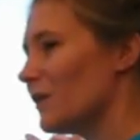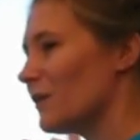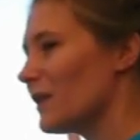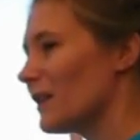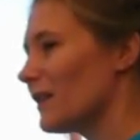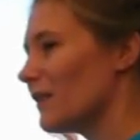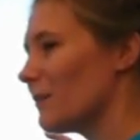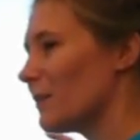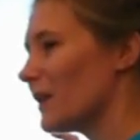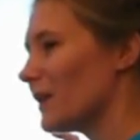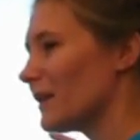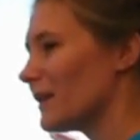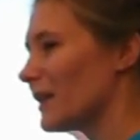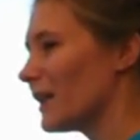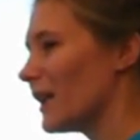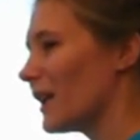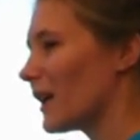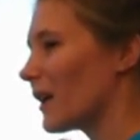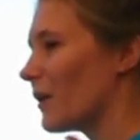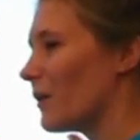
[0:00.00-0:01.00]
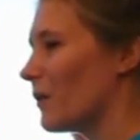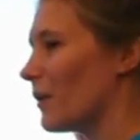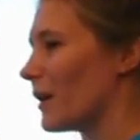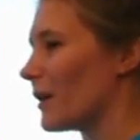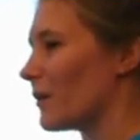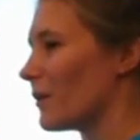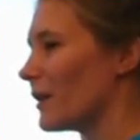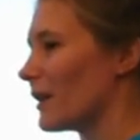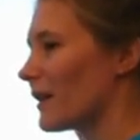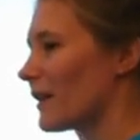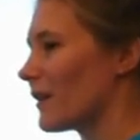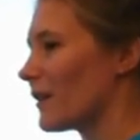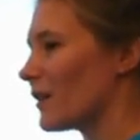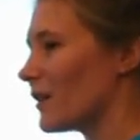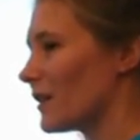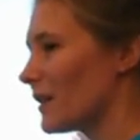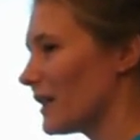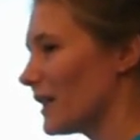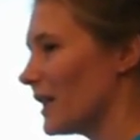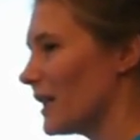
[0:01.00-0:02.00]
unit of building, one with
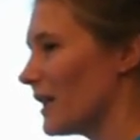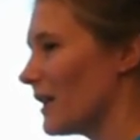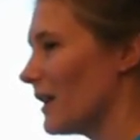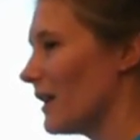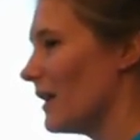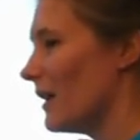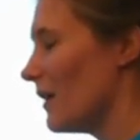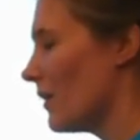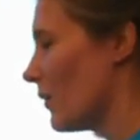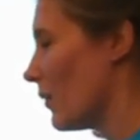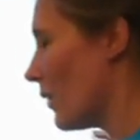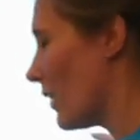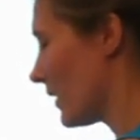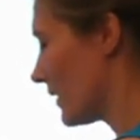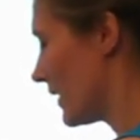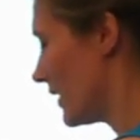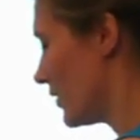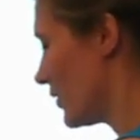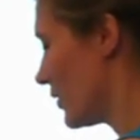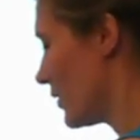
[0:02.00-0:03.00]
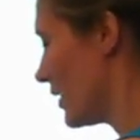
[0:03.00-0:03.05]
early walnut